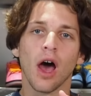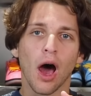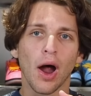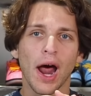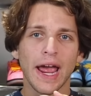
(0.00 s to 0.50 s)

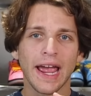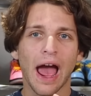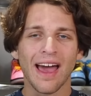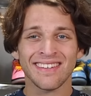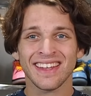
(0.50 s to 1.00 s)
Alright
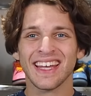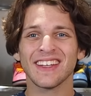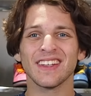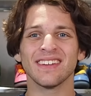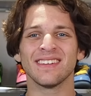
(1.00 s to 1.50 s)
guys, in
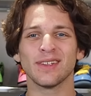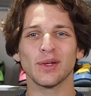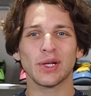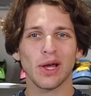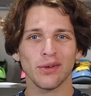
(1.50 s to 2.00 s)
the
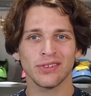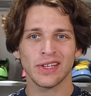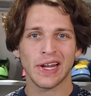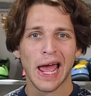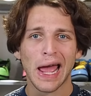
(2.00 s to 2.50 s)
studio
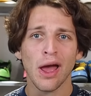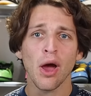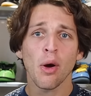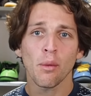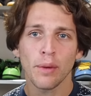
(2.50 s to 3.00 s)
today,
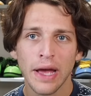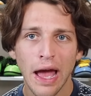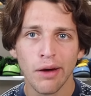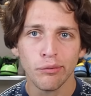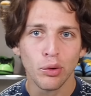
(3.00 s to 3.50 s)
we
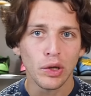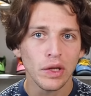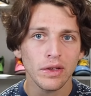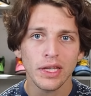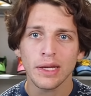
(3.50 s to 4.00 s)
have one
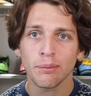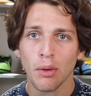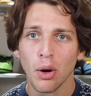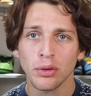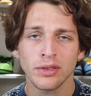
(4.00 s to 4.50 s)
of the
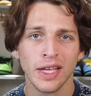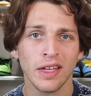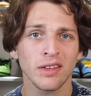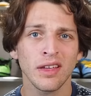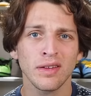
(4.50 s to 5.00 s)
most
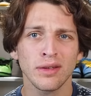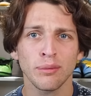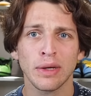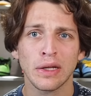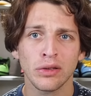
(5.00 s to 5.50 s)

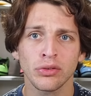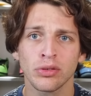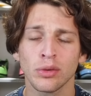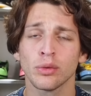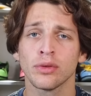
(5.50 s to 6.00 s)
anticipated
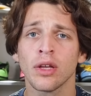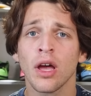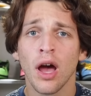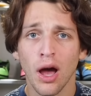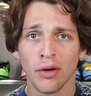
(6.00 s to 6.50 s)
shoes
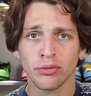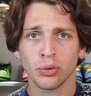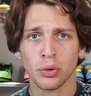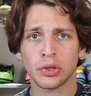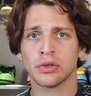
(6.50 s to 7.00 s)
of
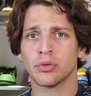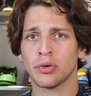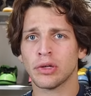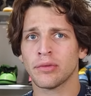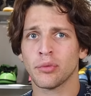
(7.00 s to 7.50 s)

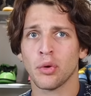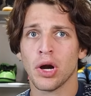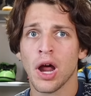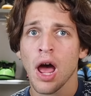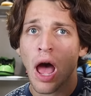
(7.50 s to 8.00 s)

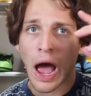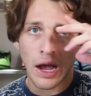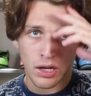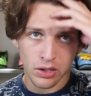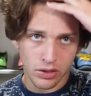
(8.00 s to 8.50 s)
2024. I
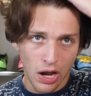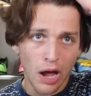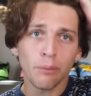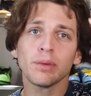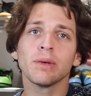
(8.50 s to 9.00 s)
could
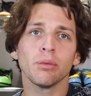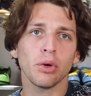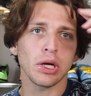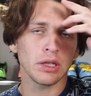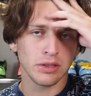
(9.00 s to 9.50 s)
not be
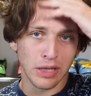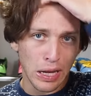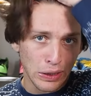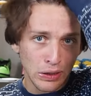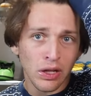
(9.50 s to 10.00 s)
more
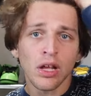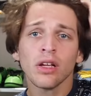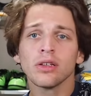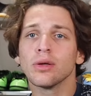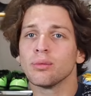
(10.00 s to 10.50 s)
excited
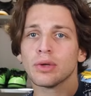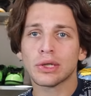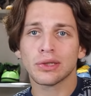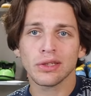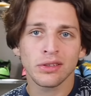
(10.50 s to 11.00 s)
to
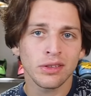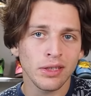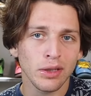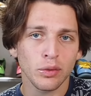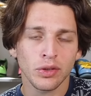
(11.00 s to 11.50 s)
bring these to
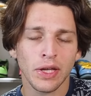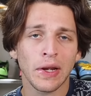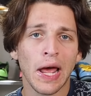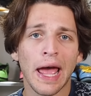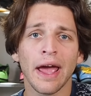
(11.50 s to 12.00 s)
you
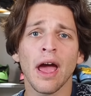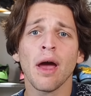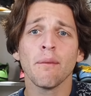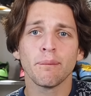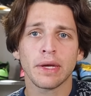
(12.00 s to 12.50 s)
today
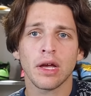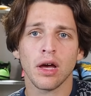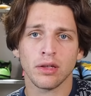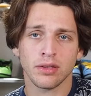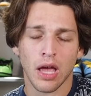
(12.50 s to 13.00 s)

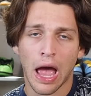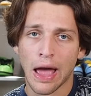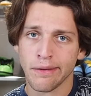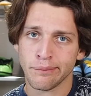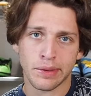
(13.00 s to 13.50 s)
because
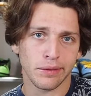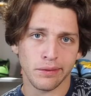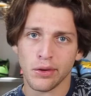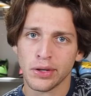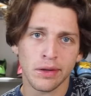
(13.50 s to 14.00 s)
I've been
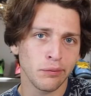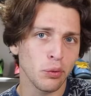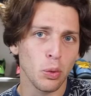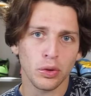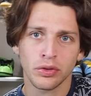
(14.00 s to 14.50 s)
looking
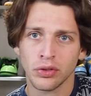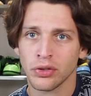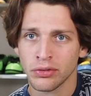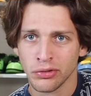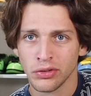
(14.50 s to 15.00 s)
forward to
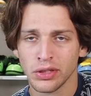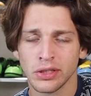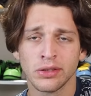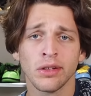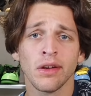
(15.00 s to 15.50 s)
this
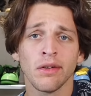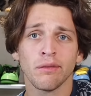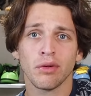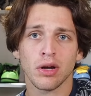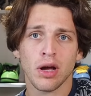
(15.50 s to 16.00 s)
release
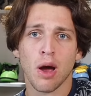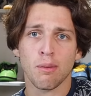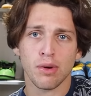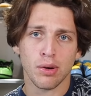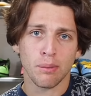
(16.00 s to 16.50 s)
for a
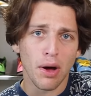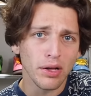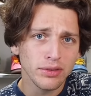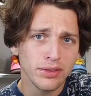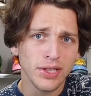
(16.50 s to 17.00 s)
couple of
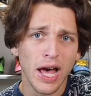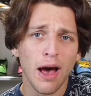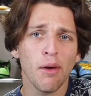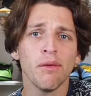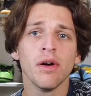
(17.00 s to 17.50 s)
months
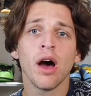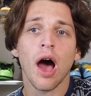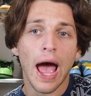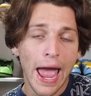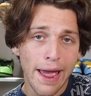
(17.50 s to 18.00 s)
now.
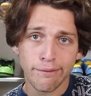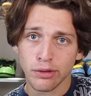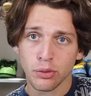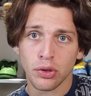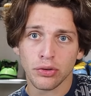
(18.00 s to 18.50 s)

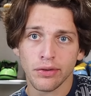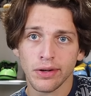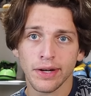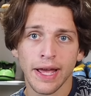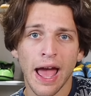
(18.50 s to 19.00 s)
Everyone
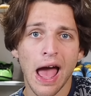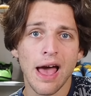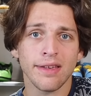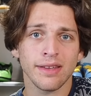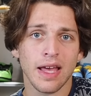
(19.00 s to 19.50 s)
really
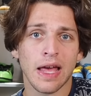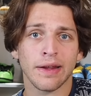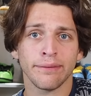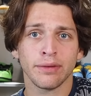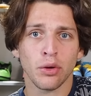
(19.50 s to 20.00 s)
has, and
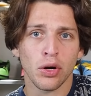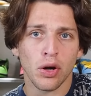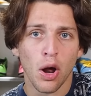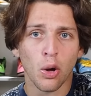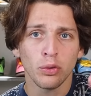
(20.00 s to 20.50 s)
if you're
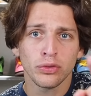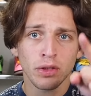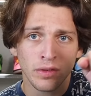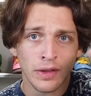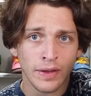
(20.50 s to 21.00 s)
an OG
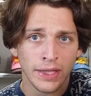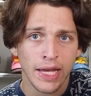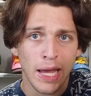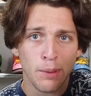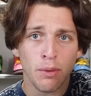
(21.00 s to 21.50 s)
to the
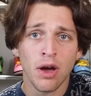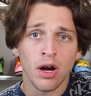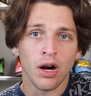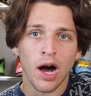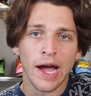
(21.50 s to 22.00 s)
game,
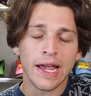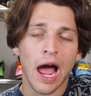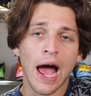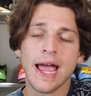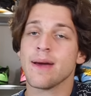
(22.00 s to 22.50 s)
like
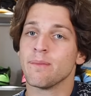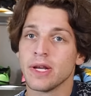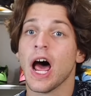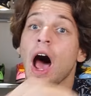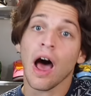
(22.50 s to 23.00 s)
I am
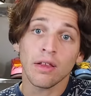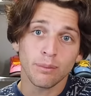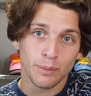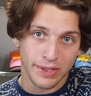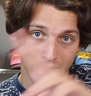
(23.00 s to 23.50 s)

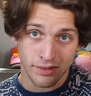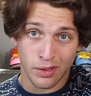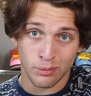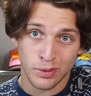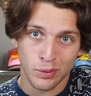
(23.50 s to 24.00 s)
not because
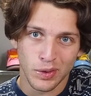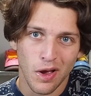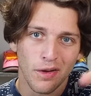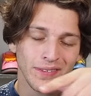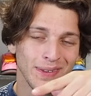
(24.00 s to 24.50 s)
I'm too
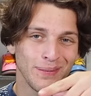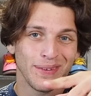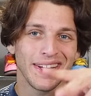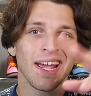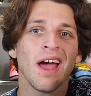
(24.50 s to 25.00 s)
young to
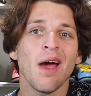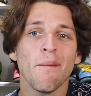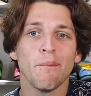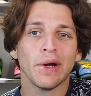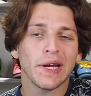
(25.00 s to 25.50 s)
be,
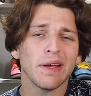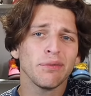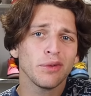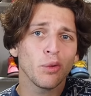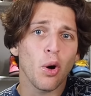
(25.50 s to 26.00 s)
but if
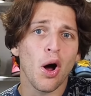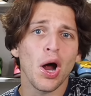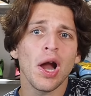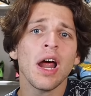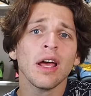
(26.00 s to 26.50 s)
you
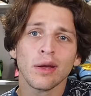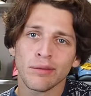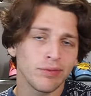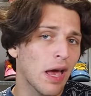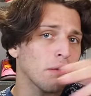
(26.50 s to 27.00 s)
are,
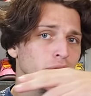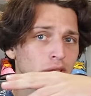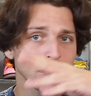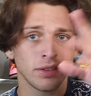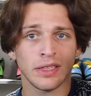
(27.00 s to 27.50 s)
you've
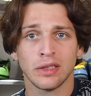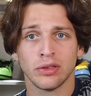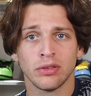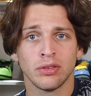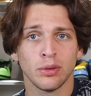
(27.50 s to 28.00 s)
definitely seen
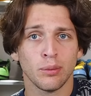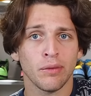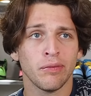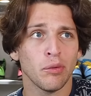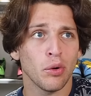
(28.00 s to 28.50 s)
this shoe
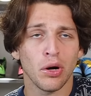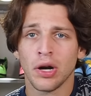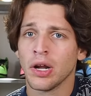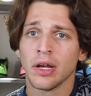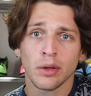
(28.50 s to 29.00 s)

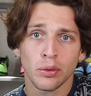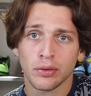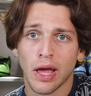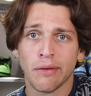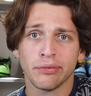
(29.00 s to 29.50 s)
before. You
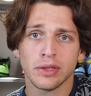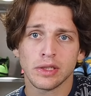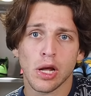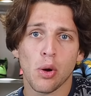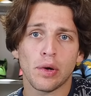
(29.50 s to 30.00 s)
definitely
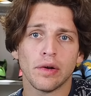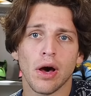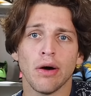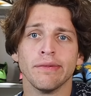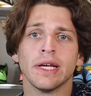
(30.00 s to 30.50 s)
know and
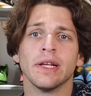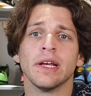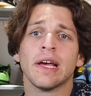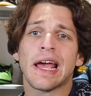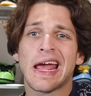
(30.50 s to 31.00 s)
love it.
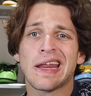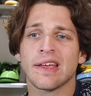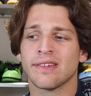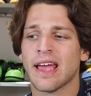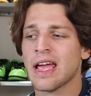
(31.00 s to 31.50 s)
It
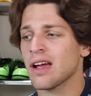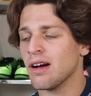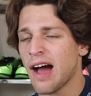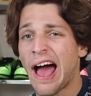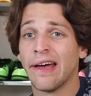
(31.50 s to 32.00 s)
is a
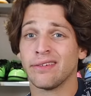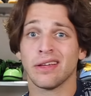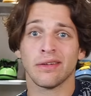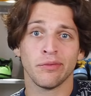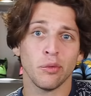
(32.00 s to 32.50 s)

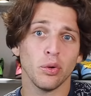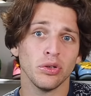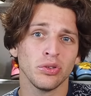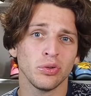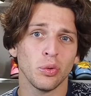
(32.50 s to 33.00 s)
classic for
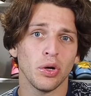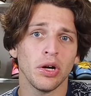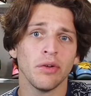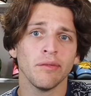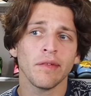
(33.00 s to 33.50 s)

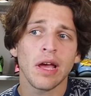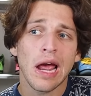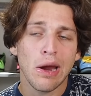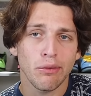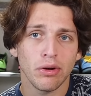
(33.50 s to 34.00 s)
sure.
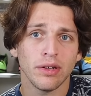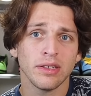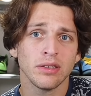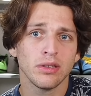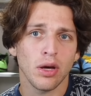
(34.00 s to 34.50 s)
It
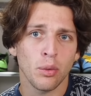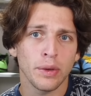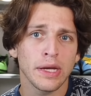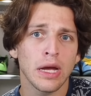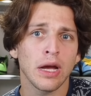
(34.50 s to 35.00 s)
released a
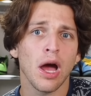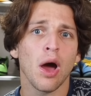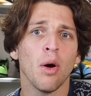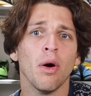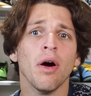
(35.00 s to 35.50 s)
week
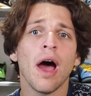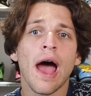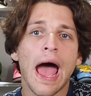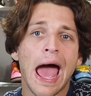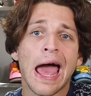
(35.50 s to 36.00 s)
ago,
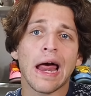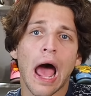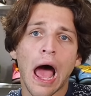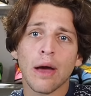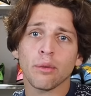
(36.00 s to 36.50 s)
and
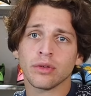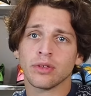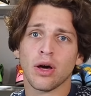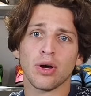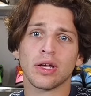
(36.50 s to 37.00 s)
I was
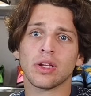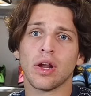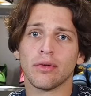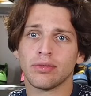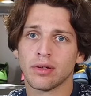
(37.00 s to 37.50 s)
lucky
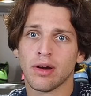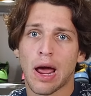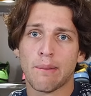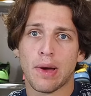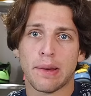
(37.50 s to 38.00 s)
enough to
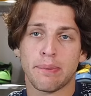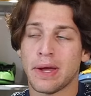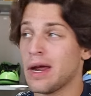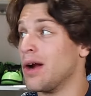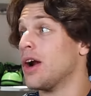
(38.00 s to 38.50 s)
grab my
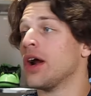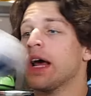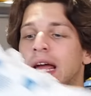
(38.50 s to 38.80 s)
pair.